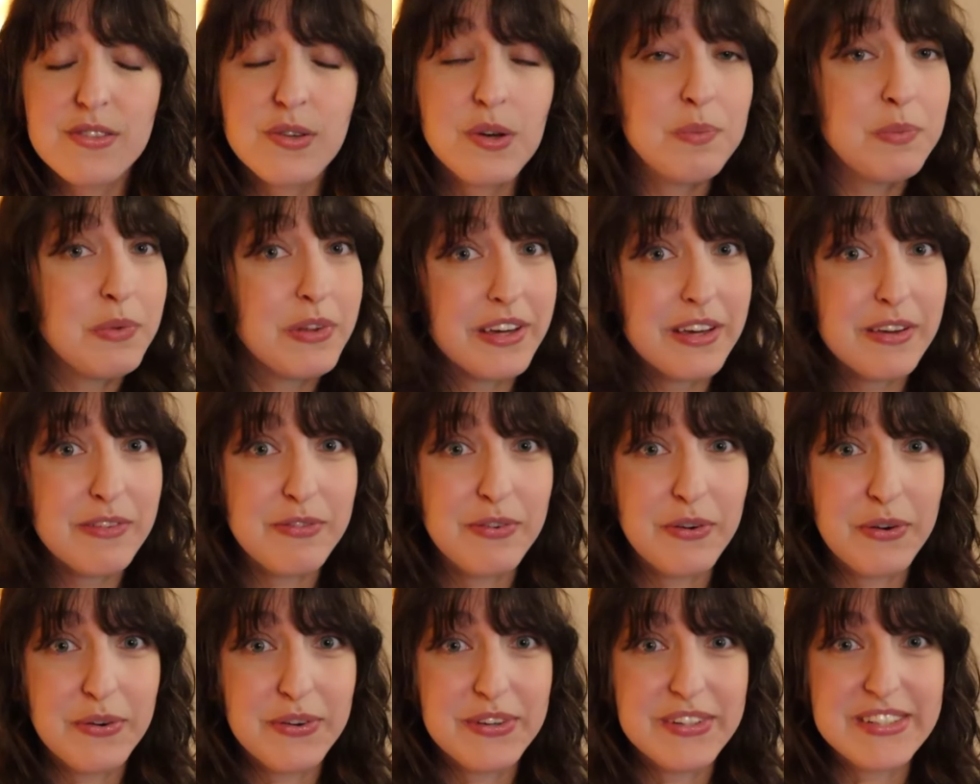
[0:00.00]
so I'm looking
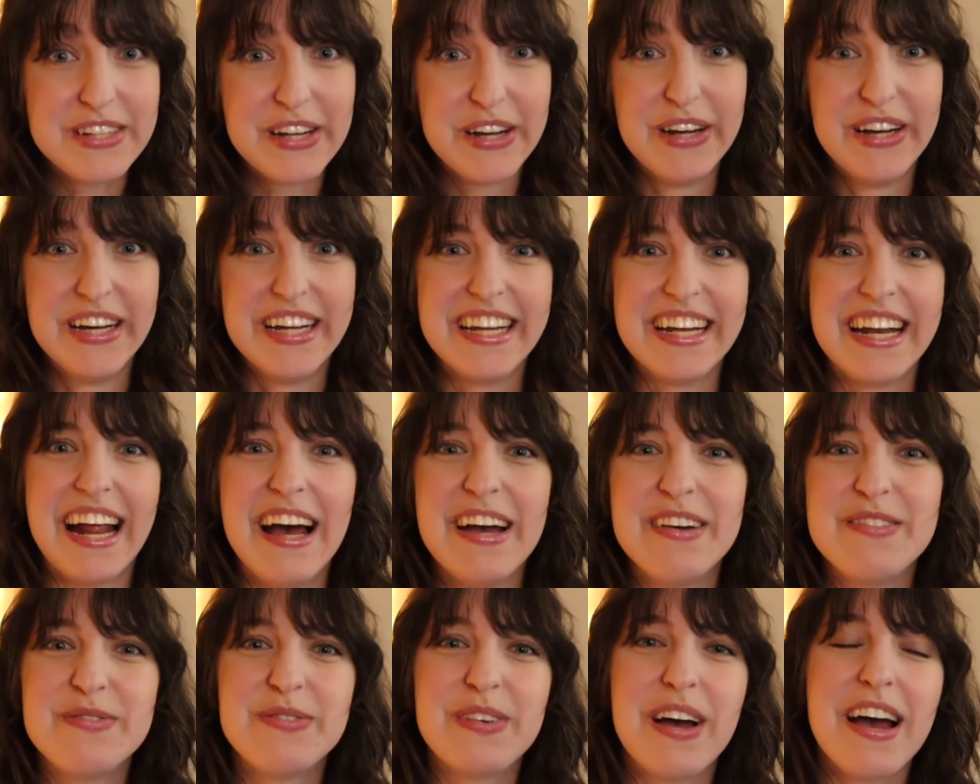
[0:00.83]
forward to it.
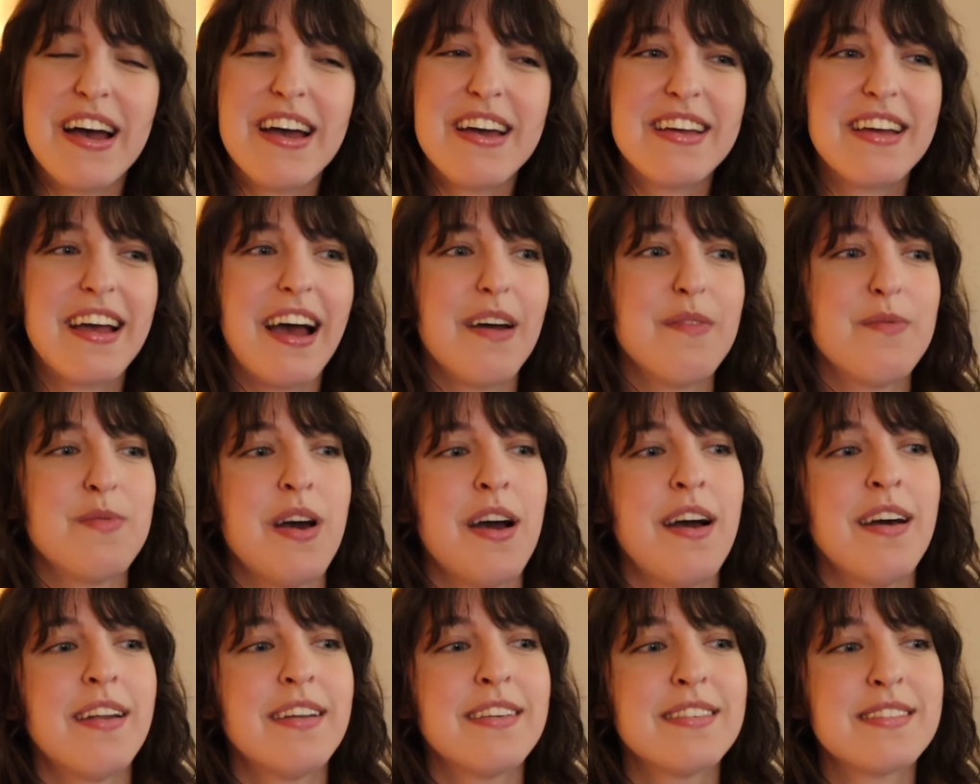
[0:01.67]
I'm
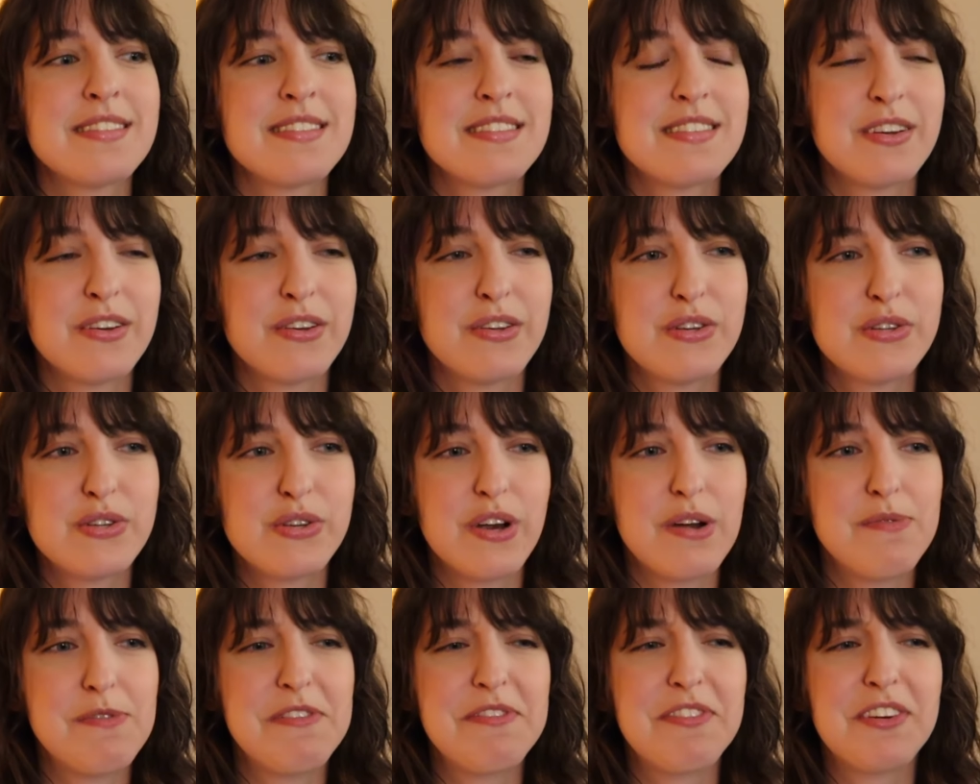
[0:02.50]
not necessarily sure
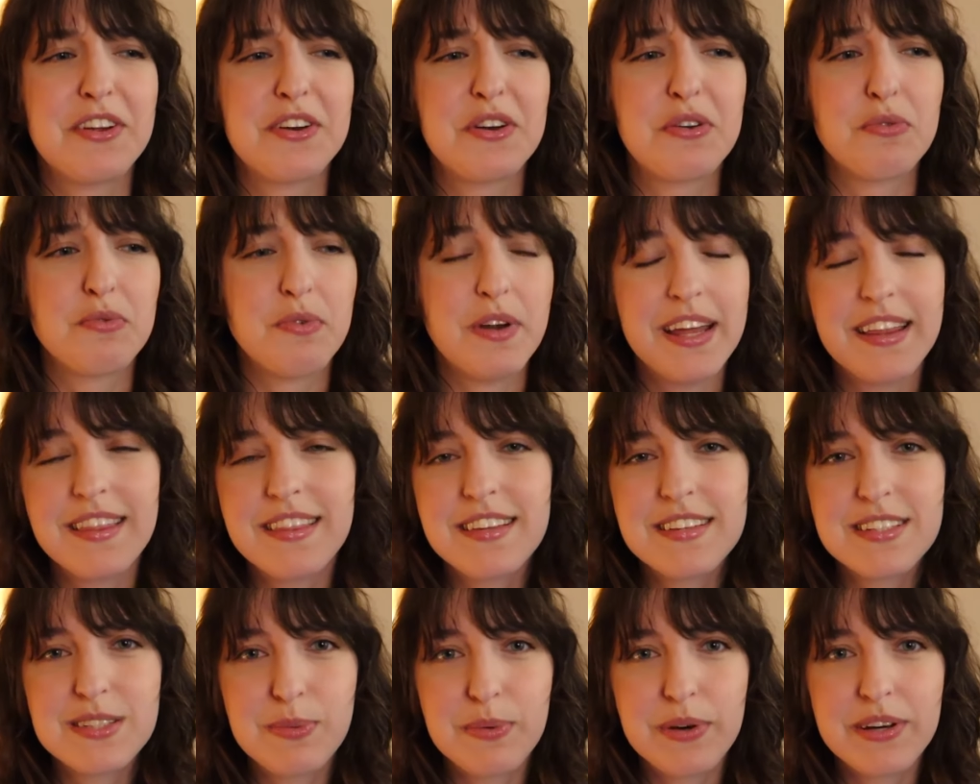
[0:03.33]
I'm even going to rate
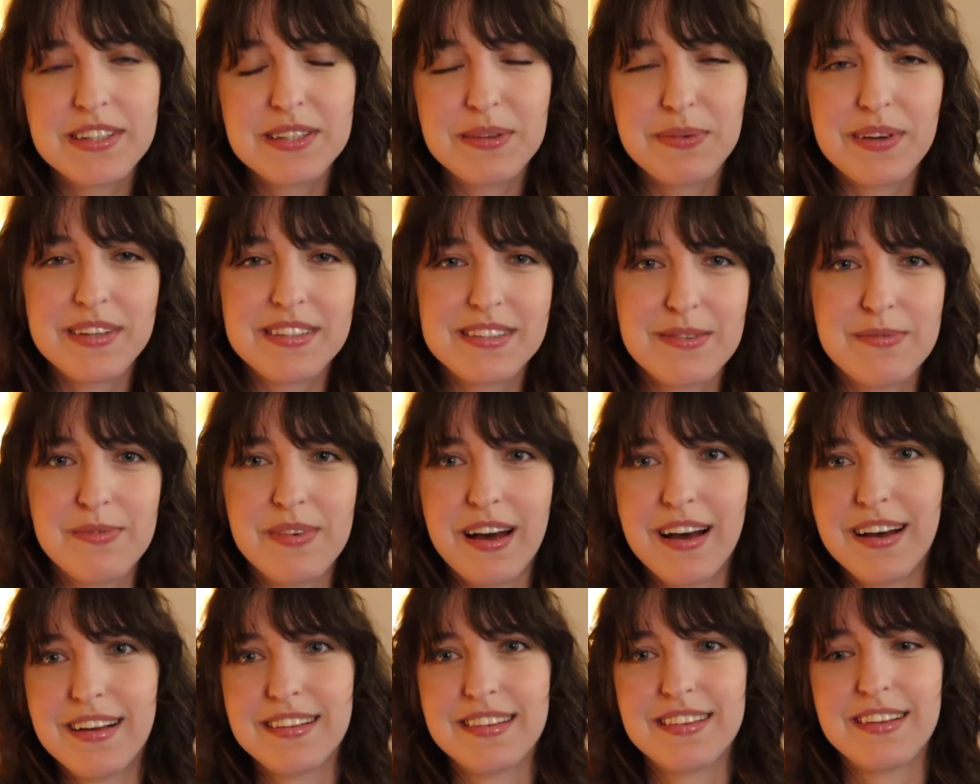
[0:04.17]
these books because I'm
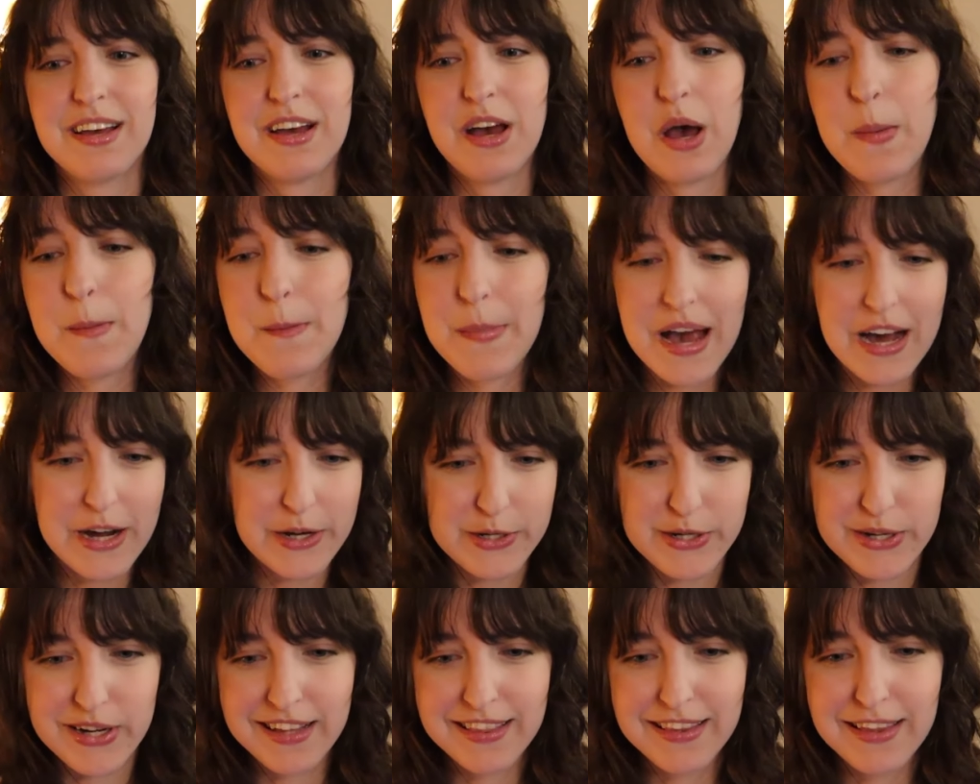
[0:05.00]
not
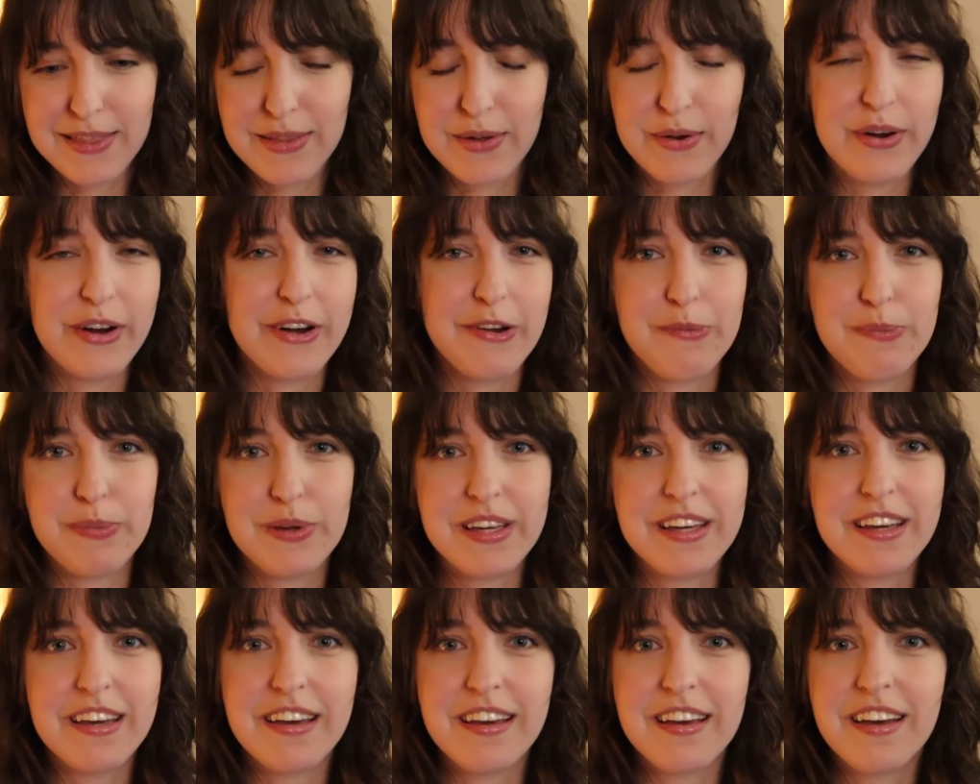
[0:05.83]
imagining that they're going to
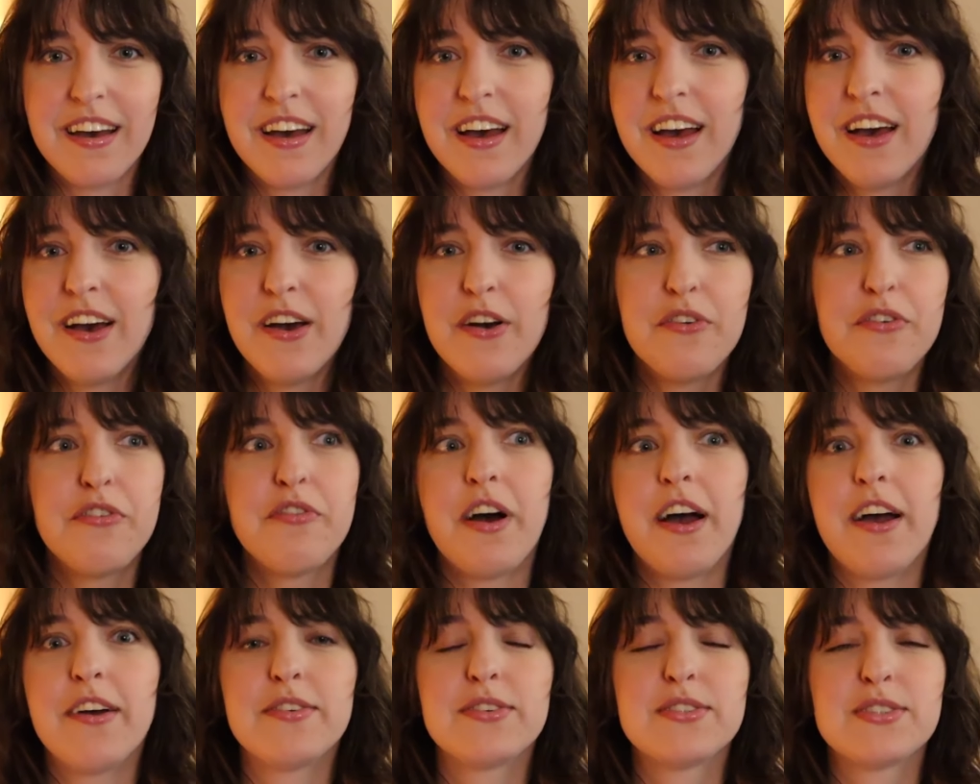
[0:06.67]
be
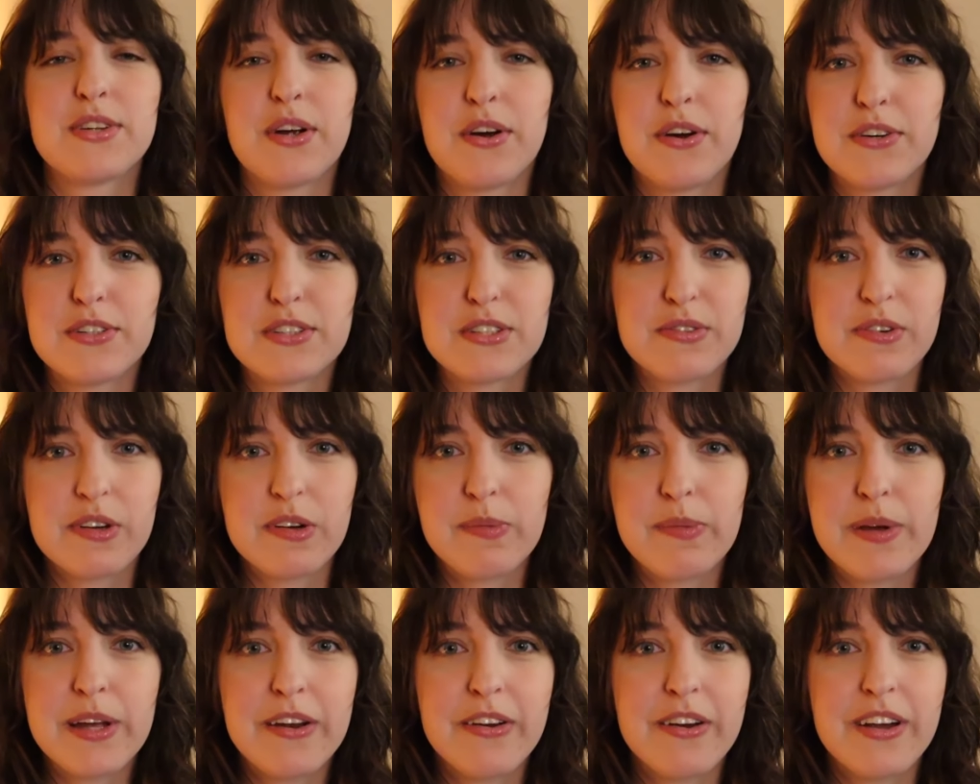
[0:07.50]
5 stars for
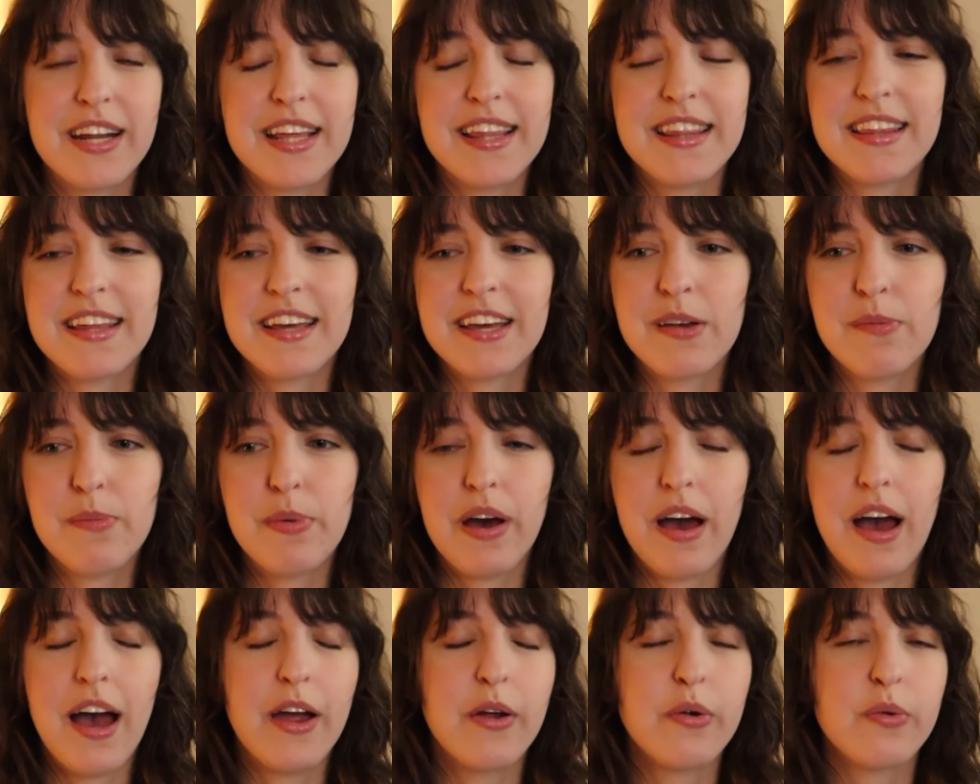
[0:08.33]
me or anything,
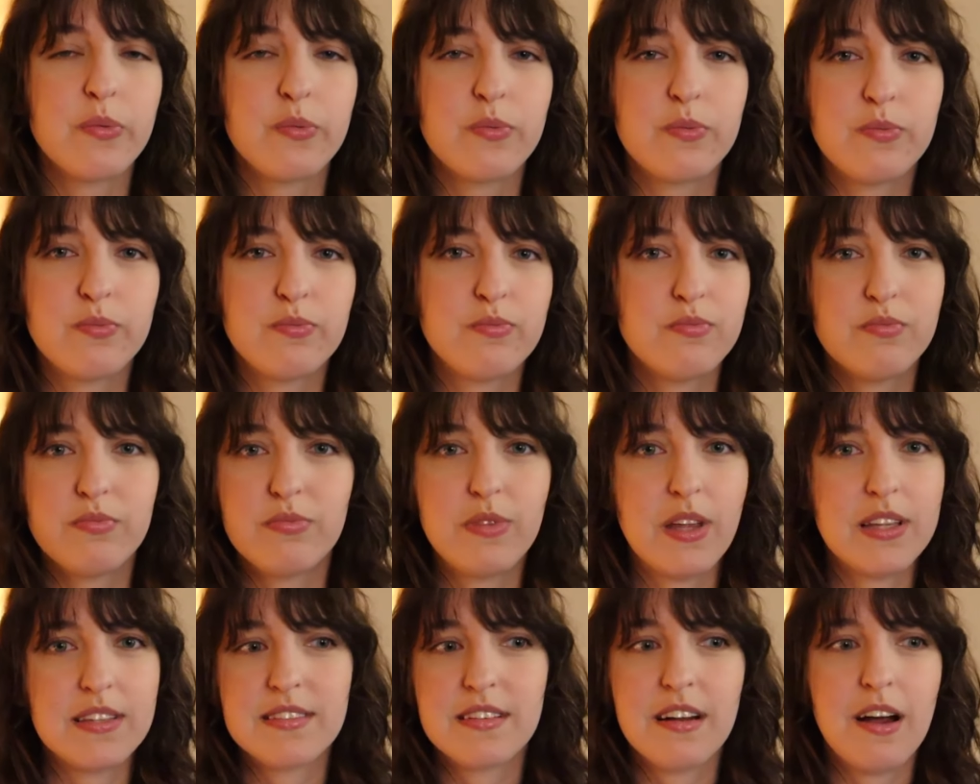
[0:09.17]
but
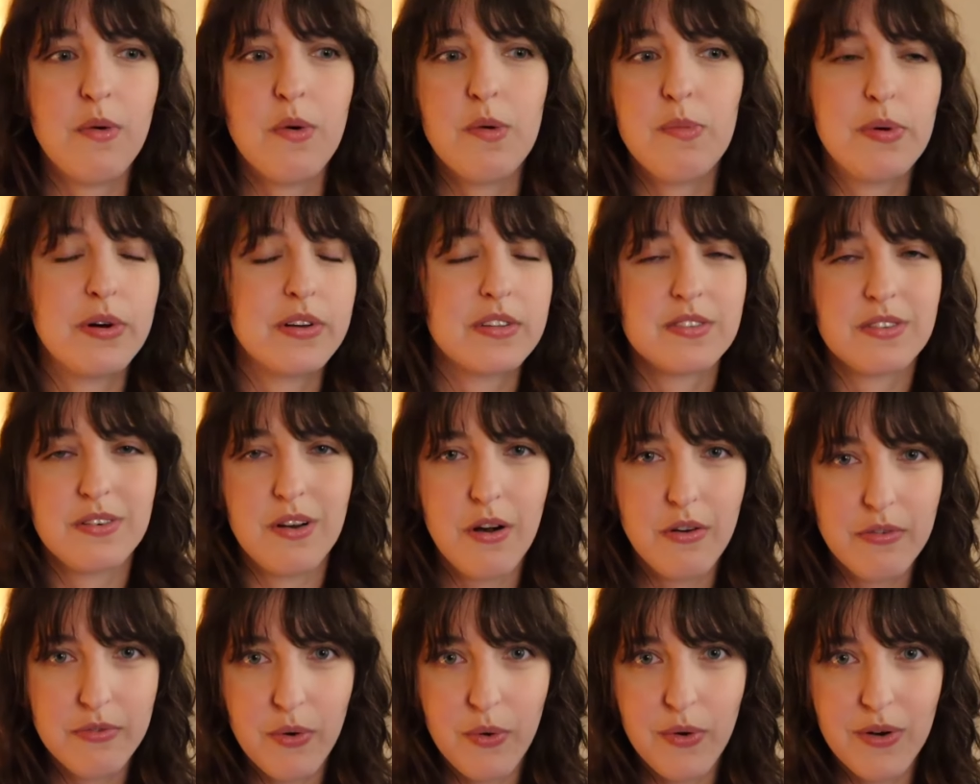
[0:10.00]
that's not what books are all
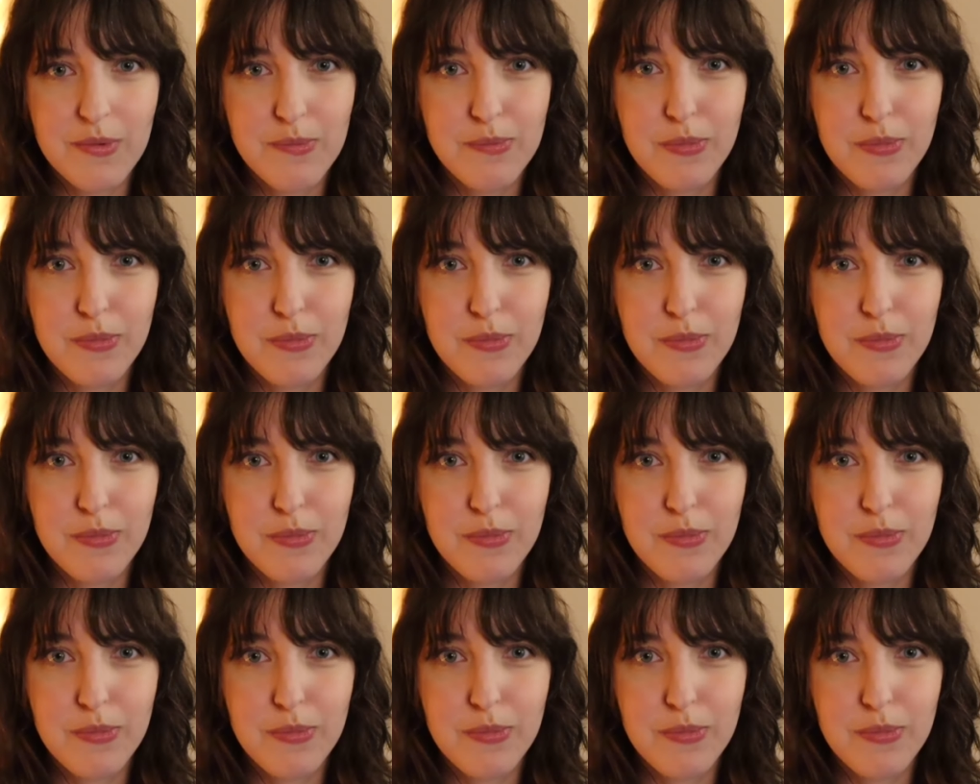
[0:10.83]
for.